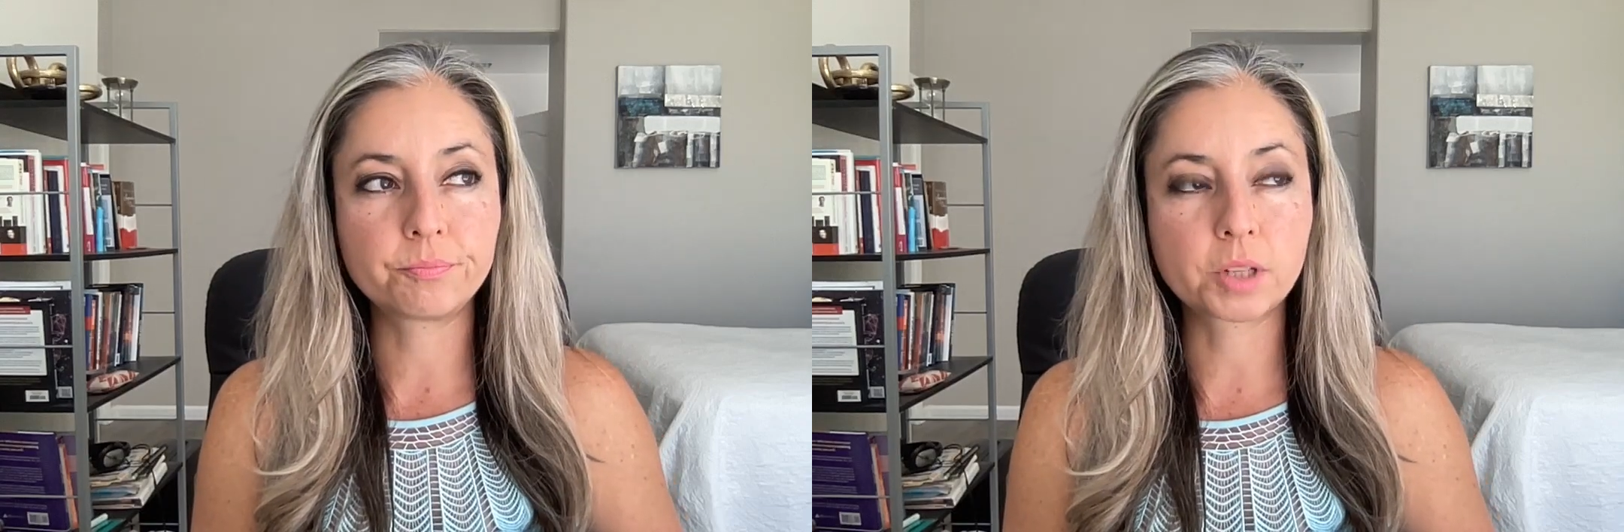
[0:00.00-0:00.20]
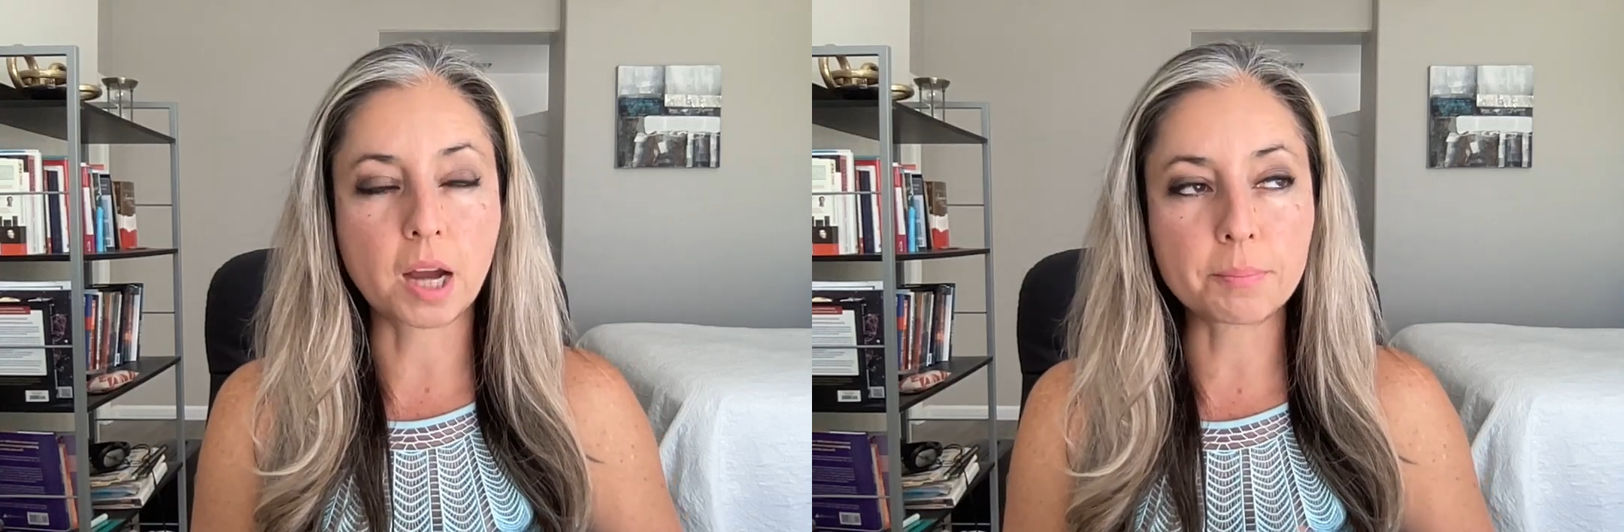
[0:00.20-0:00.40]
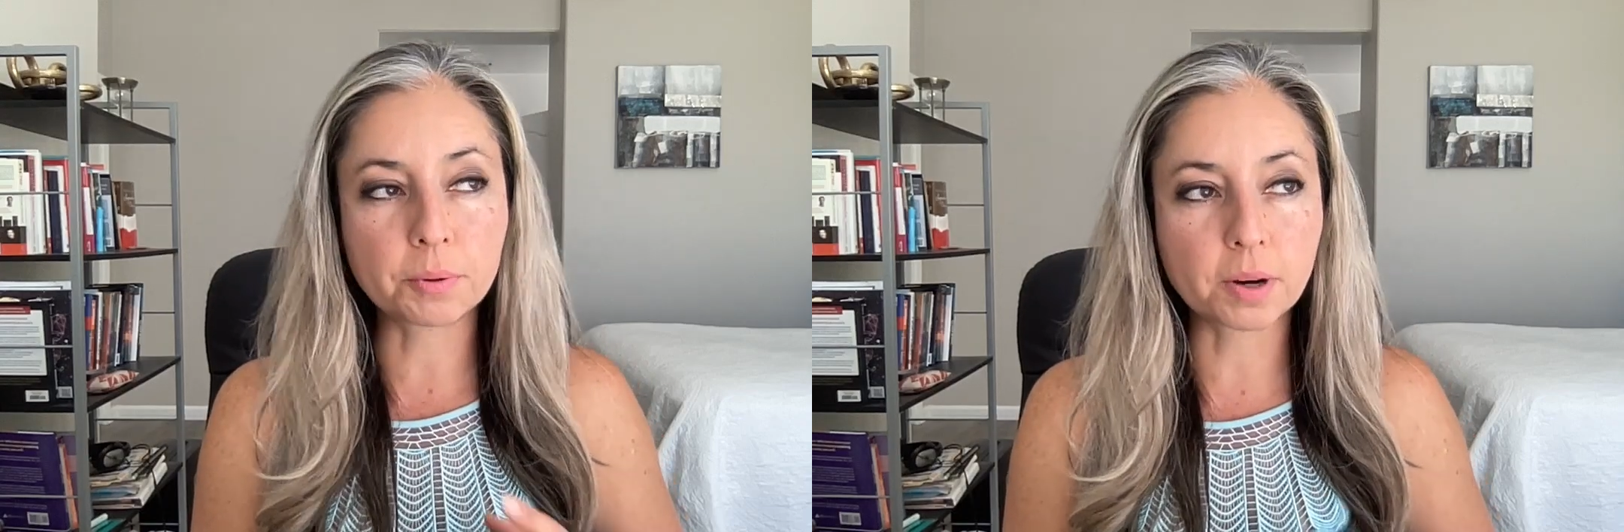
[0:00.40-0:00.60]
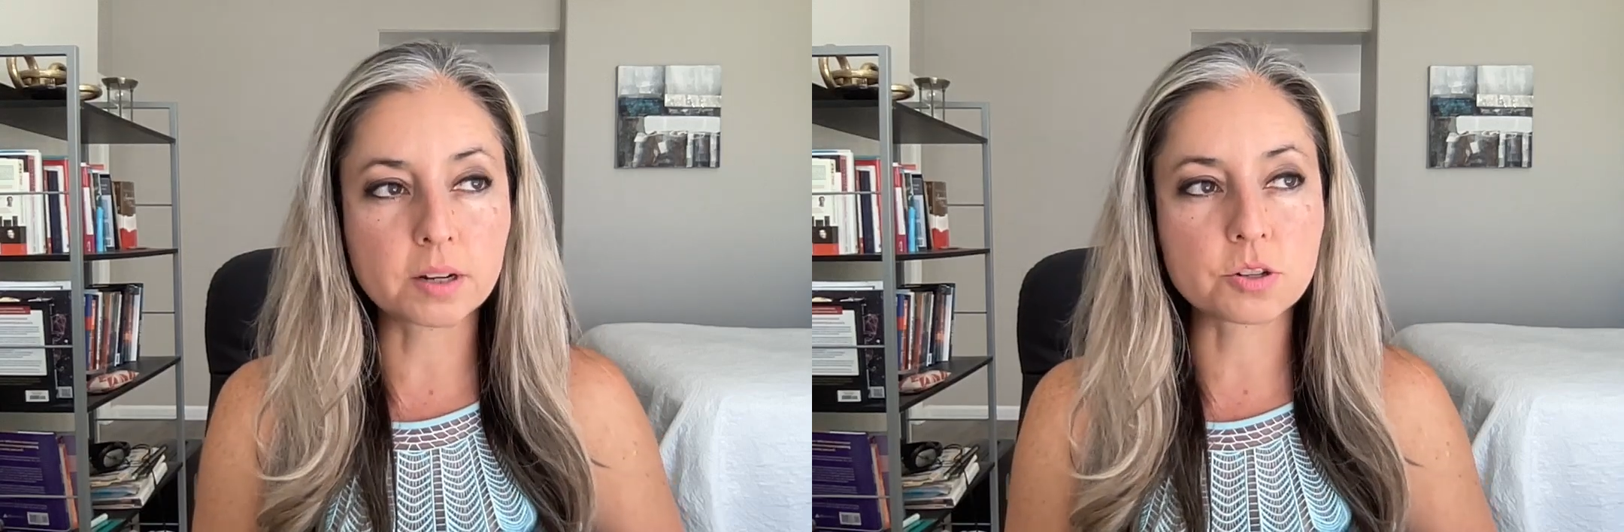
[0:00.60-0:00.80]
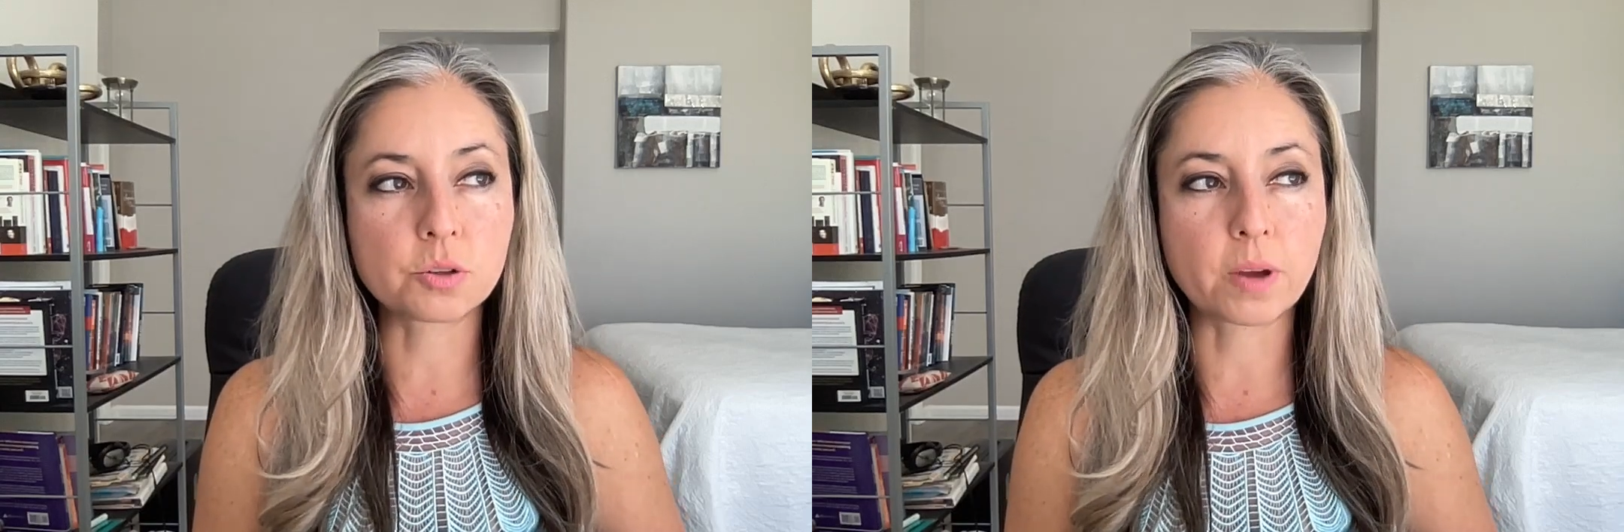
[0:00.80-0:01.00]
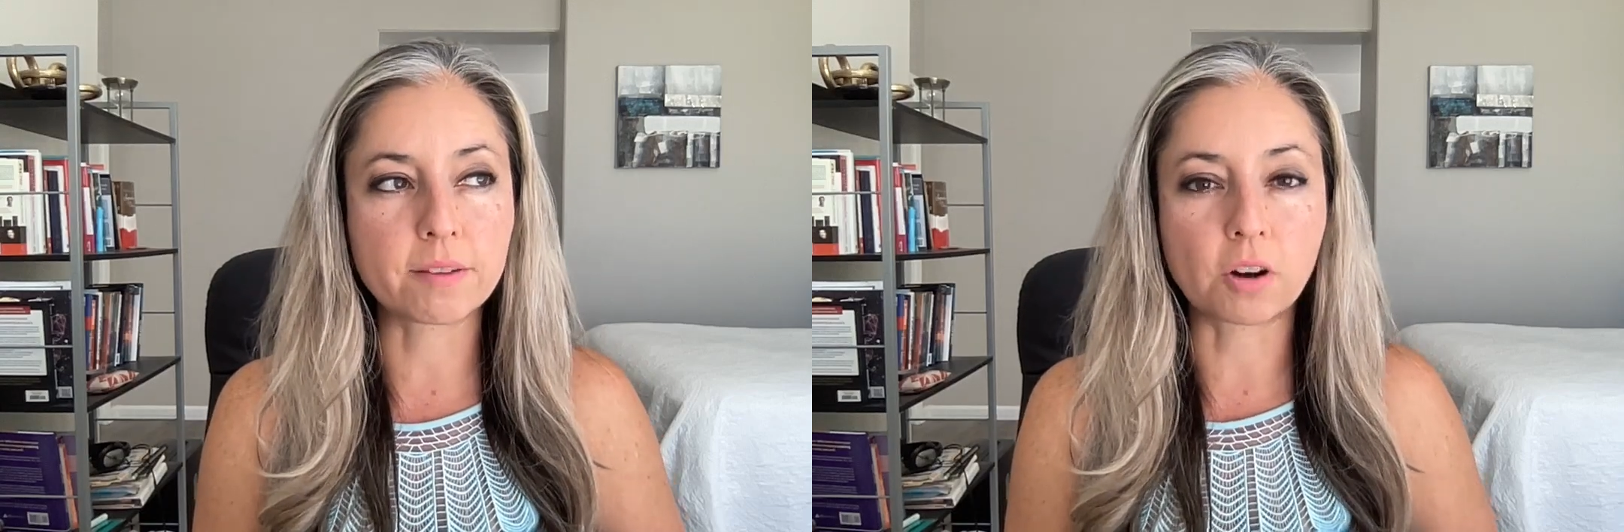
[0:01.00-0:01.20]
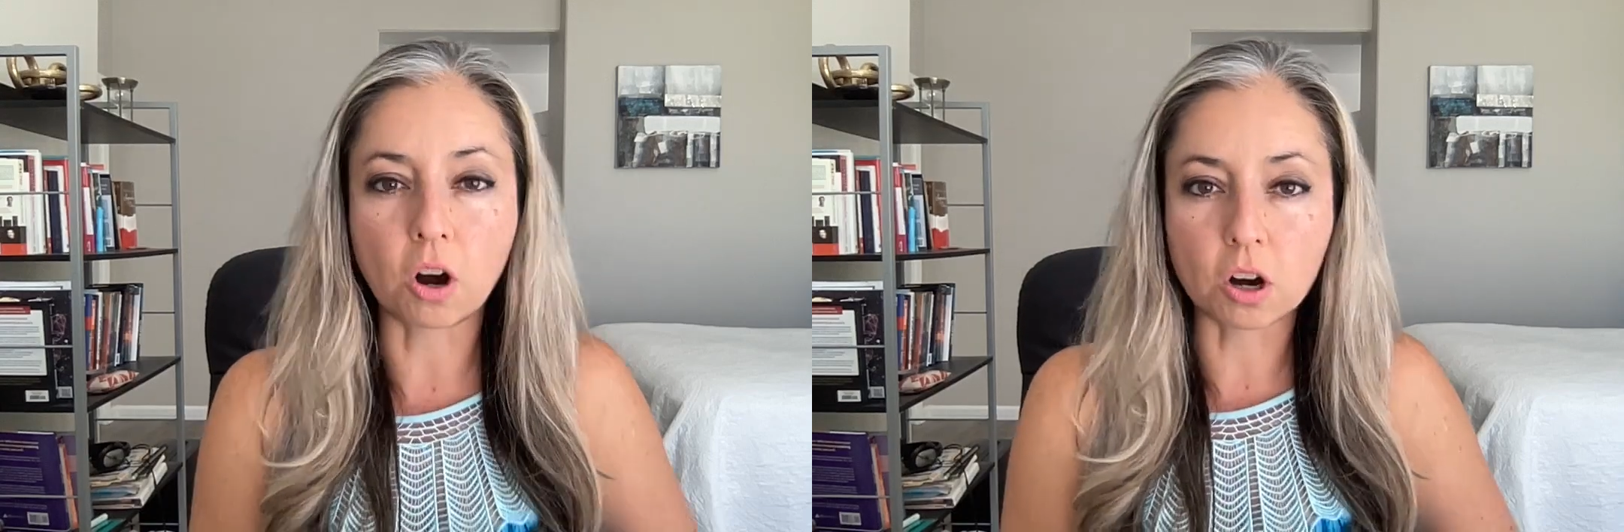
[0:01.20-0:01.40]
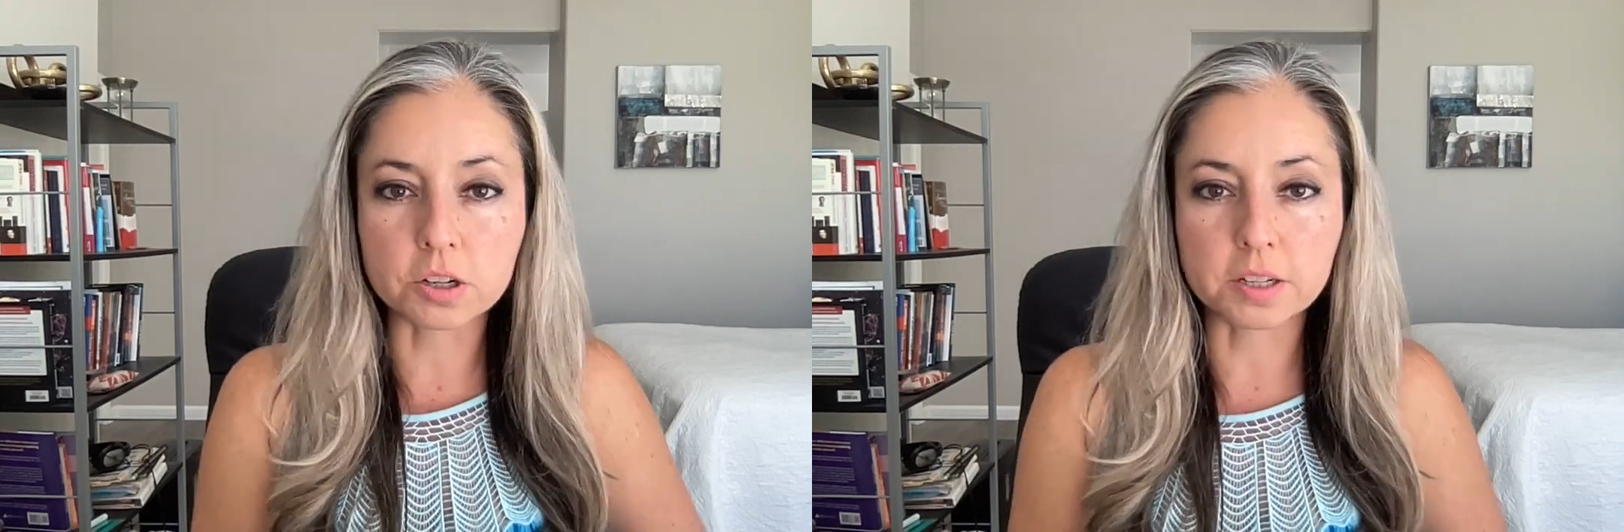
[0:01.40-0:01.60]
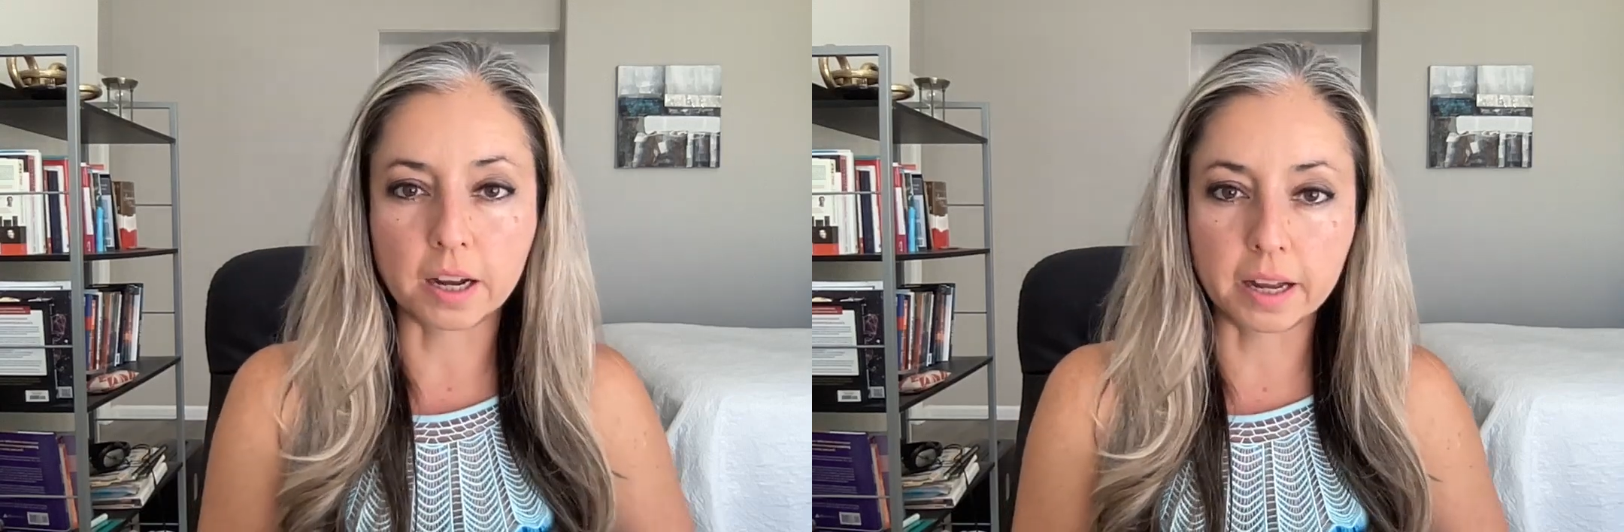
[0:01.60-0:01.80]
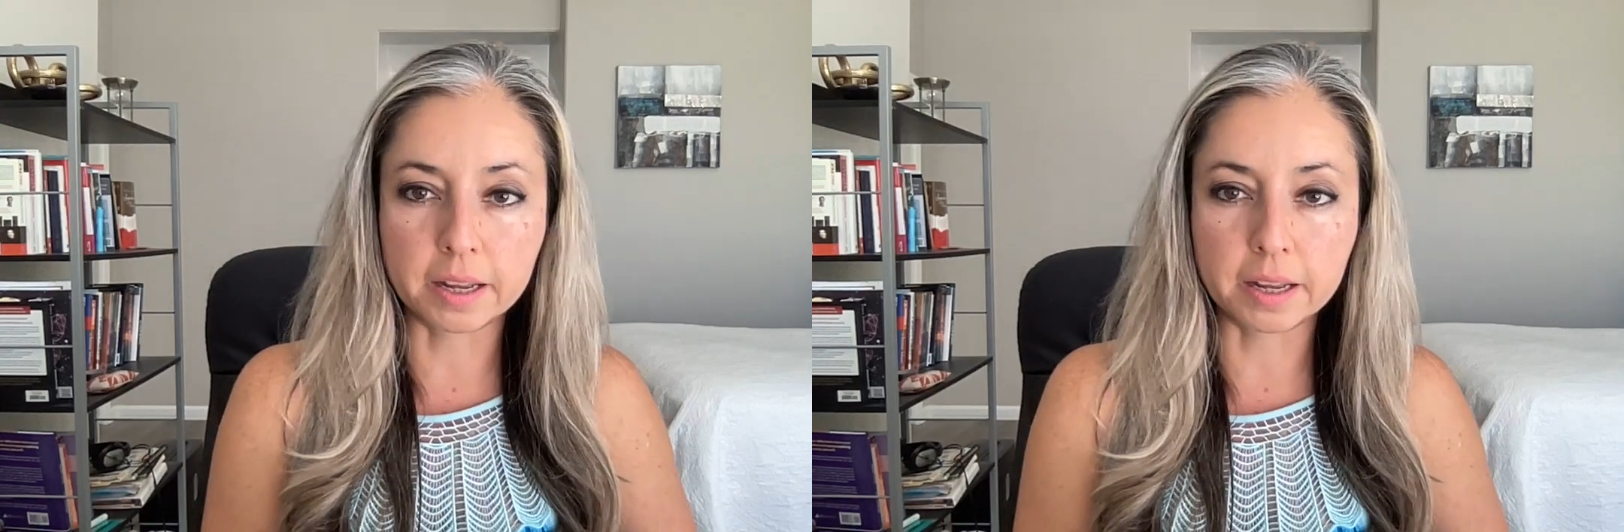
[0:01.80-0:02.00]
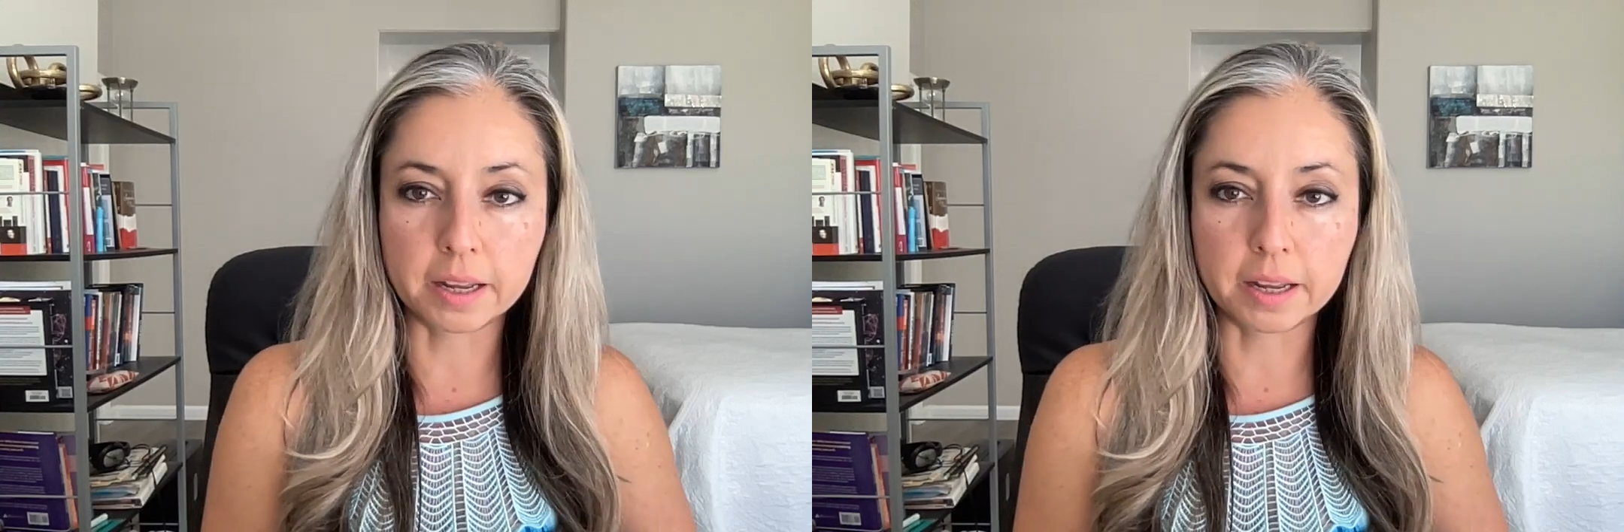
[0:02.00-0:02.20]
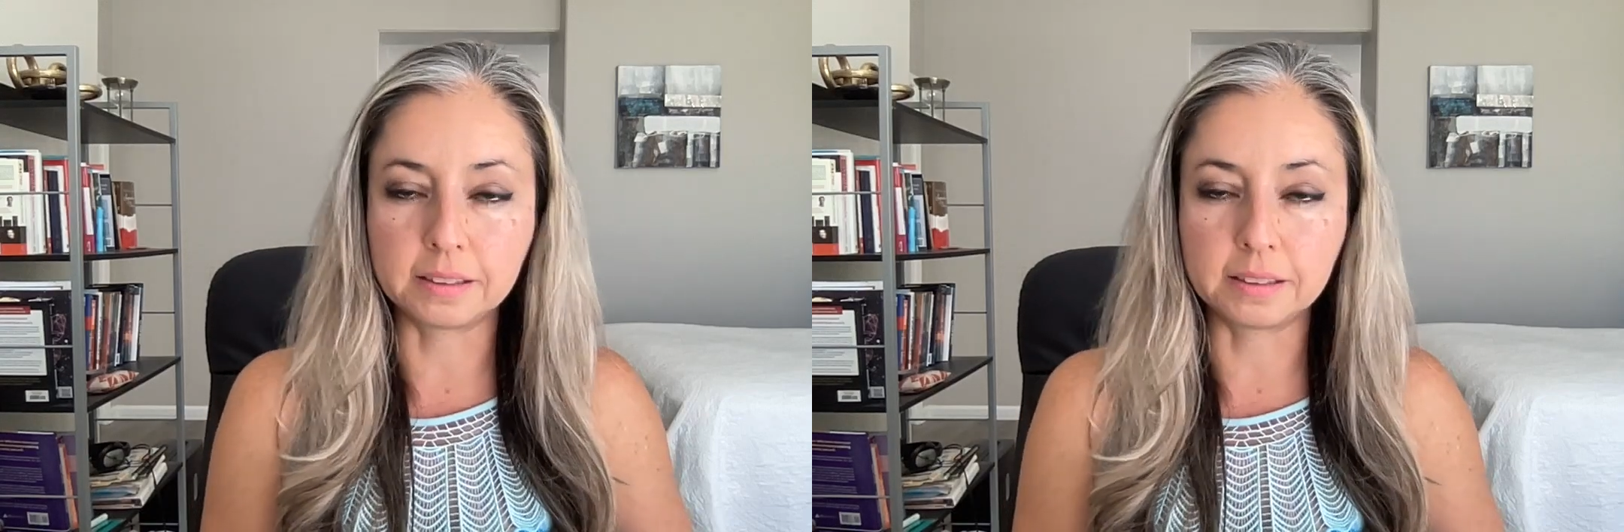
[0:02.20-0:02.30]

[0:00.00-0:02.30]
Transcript: copywriters who have a hard time like